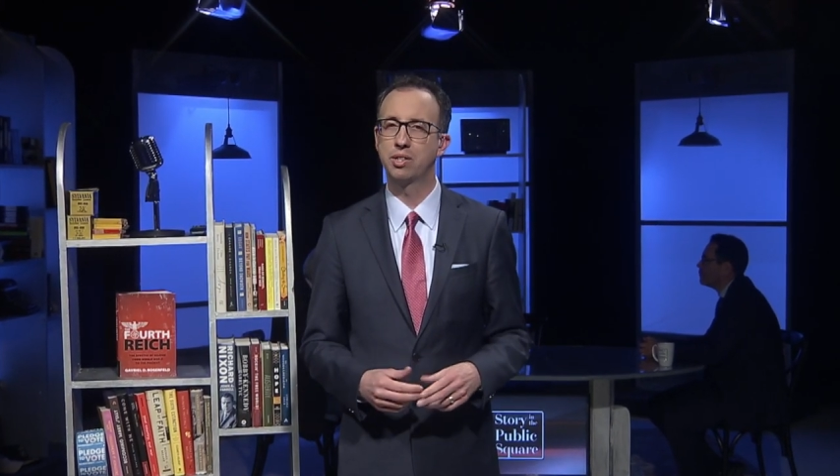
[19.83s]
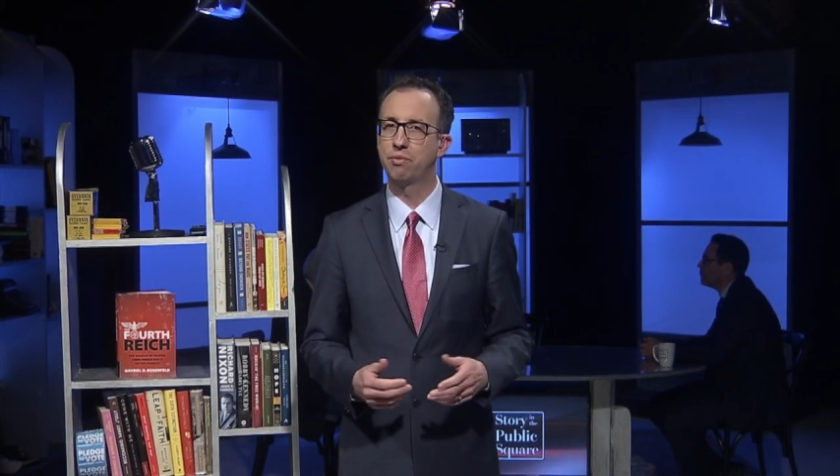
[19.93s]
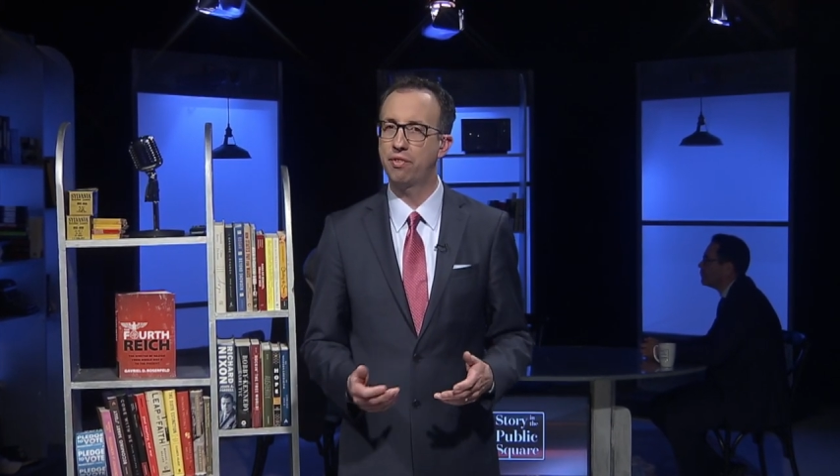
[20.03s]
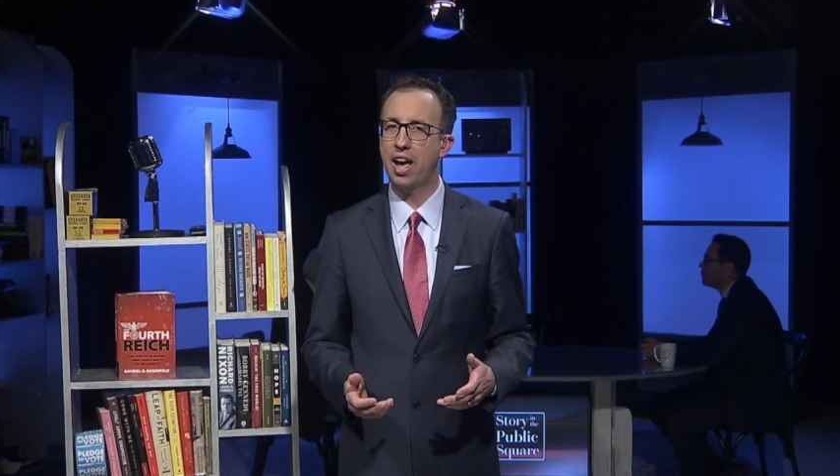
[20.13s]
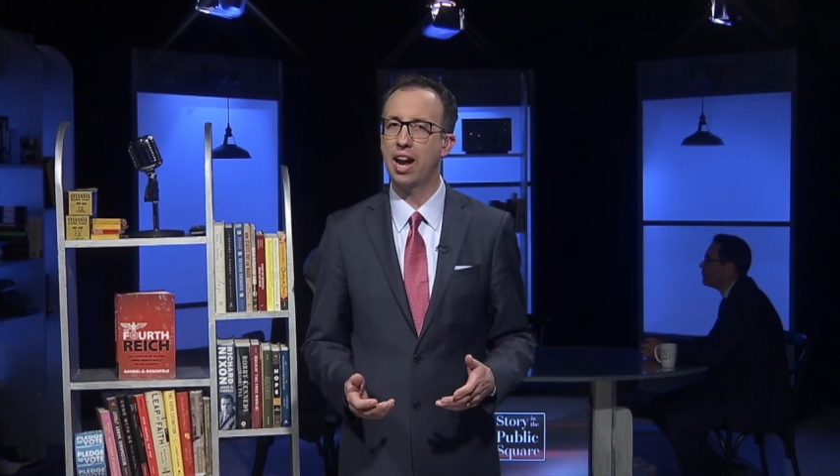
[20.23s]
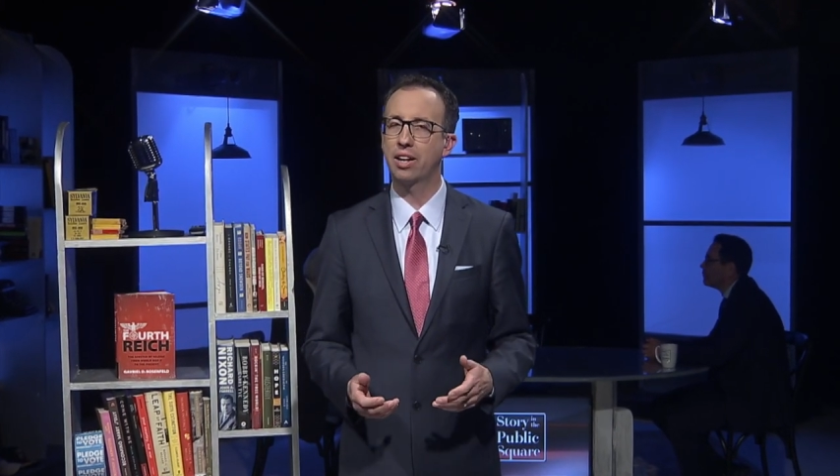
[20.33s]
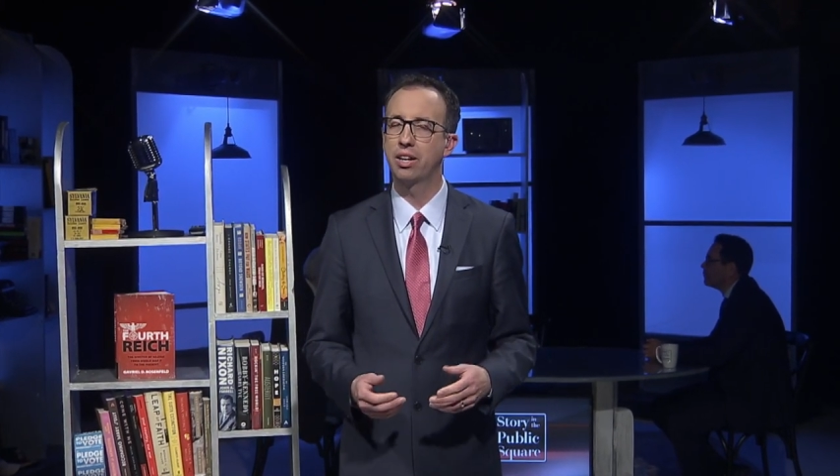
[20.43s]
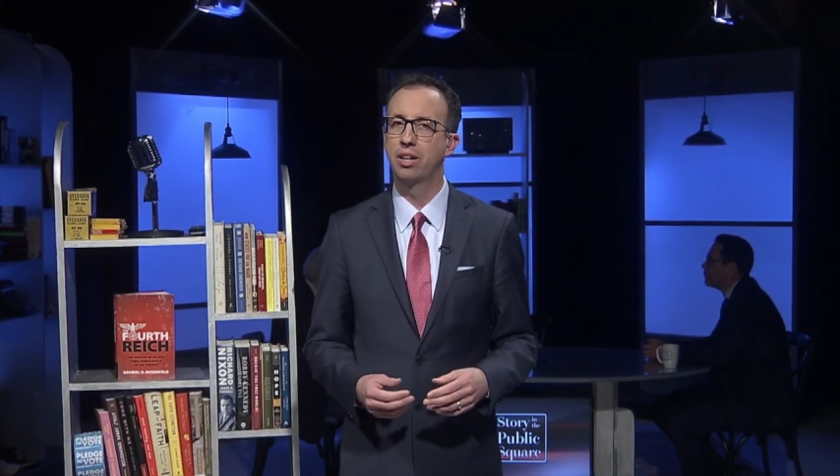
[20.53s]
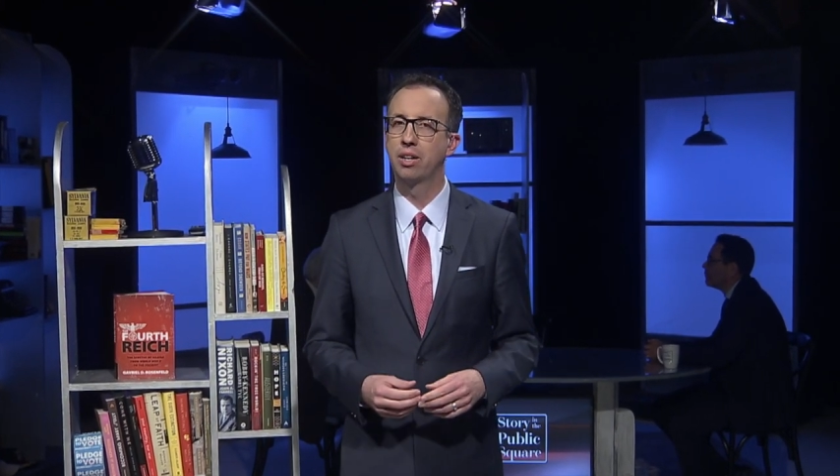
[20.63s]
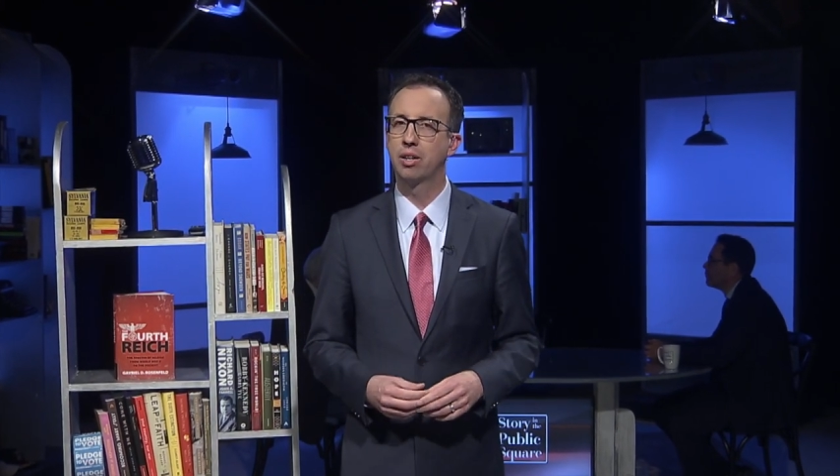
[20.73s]
in
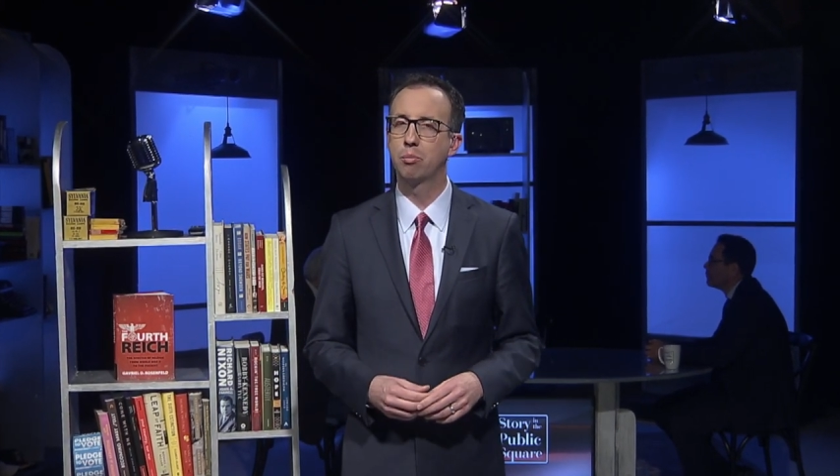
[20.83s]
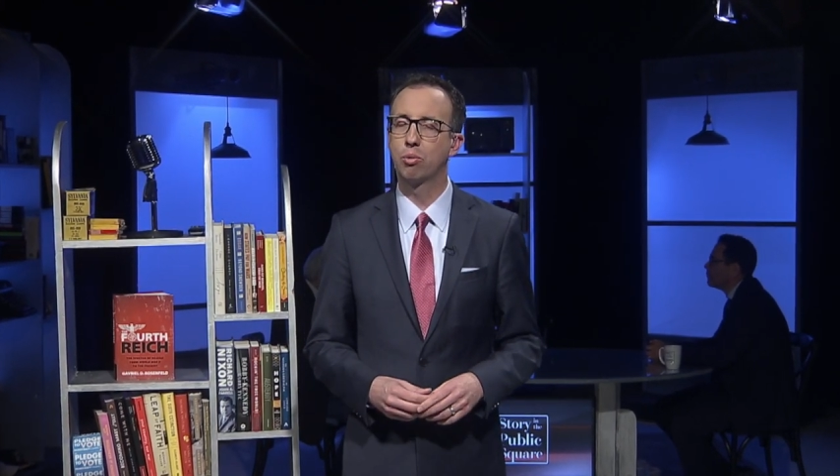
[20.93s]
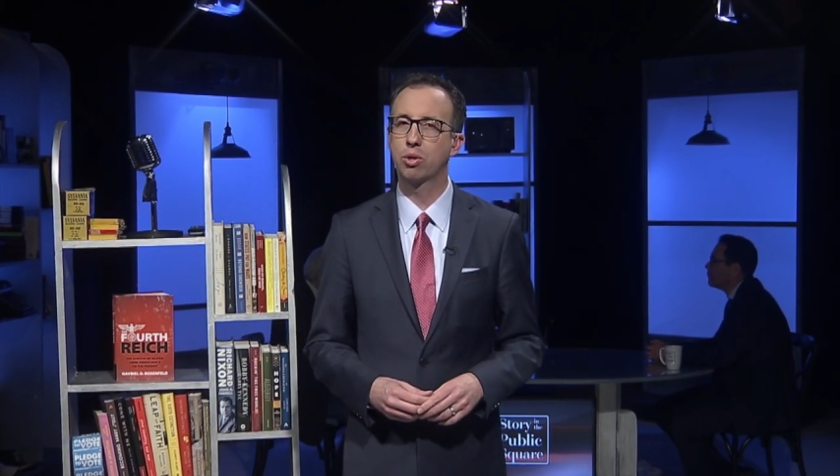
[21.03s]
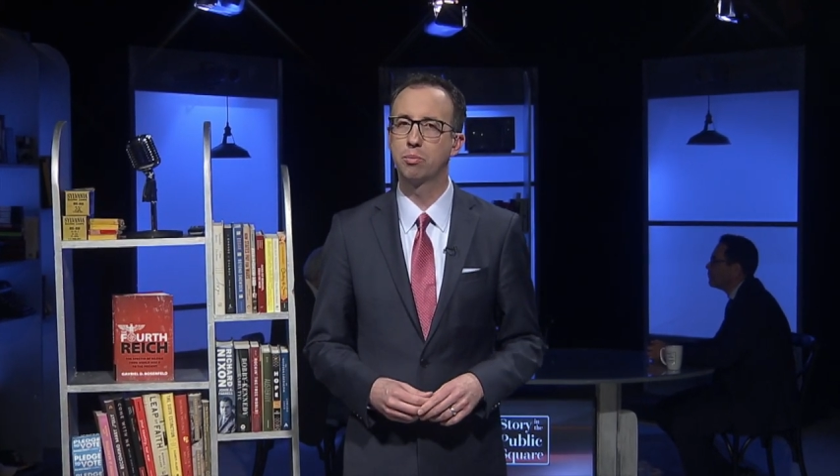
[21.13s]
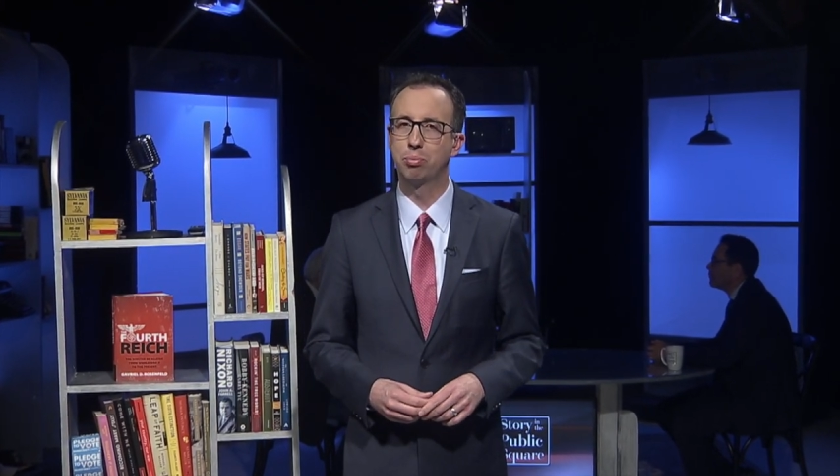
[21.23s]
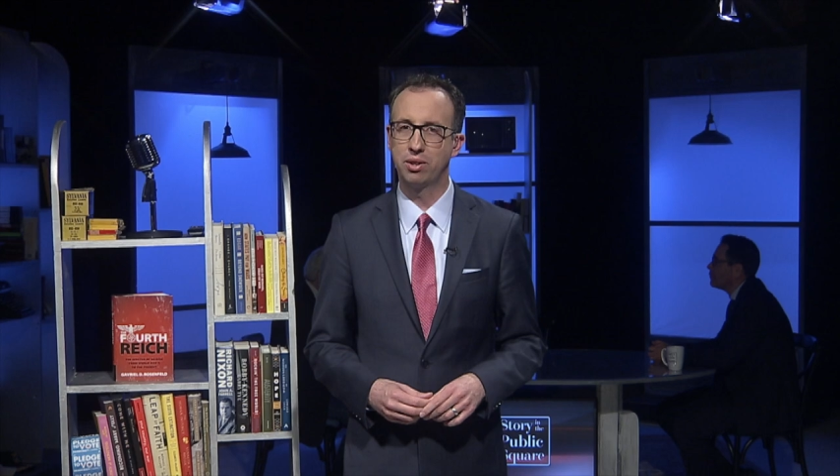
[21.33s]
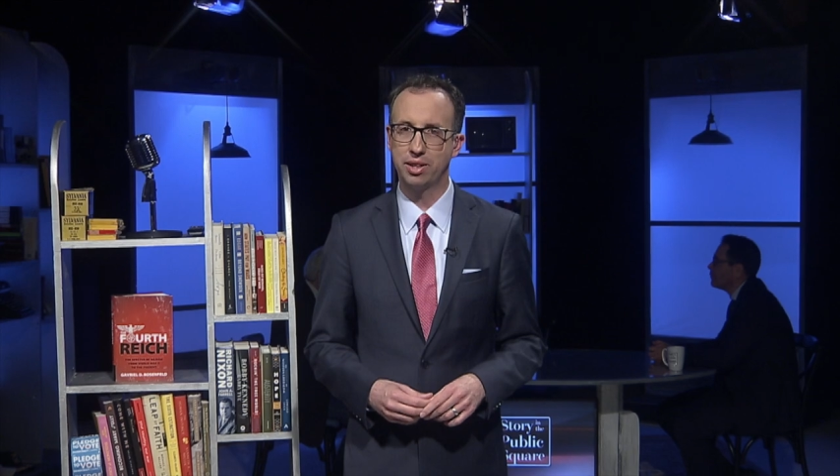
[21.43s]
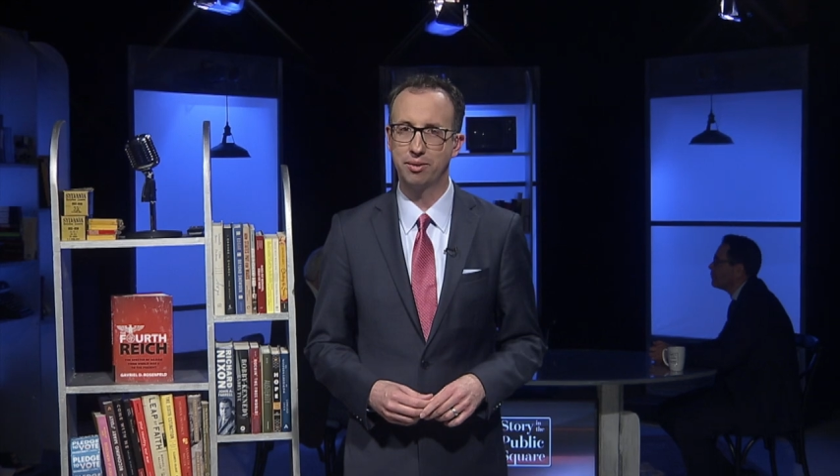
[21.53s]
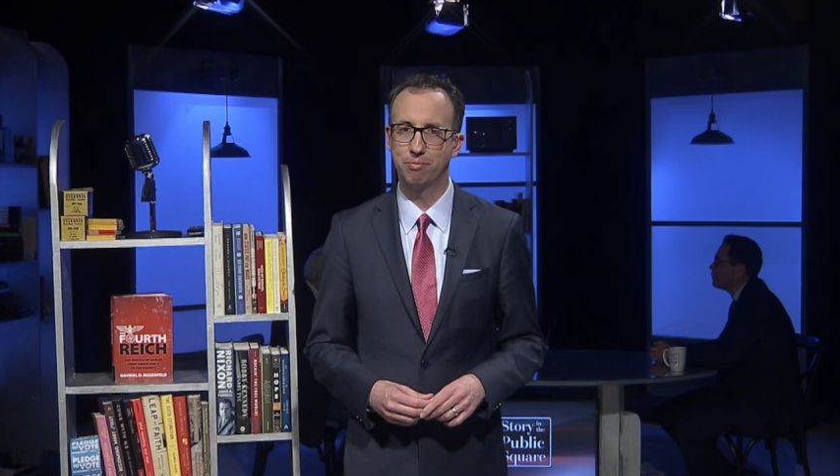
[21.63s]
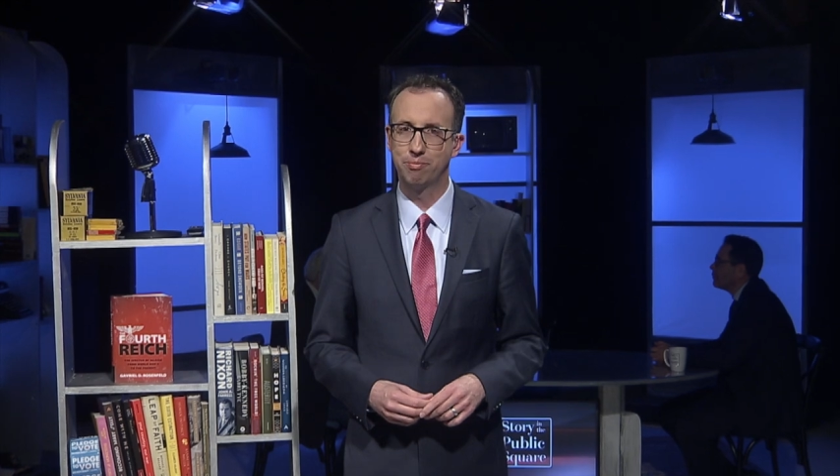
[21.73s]
fact, more
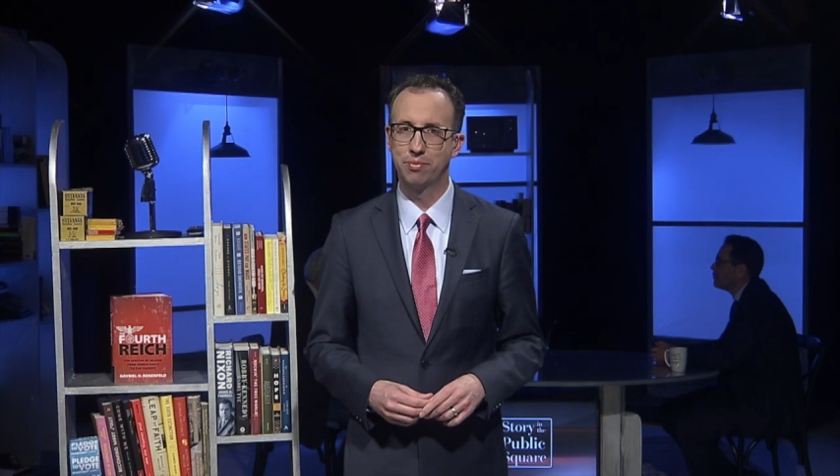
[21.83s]
complete.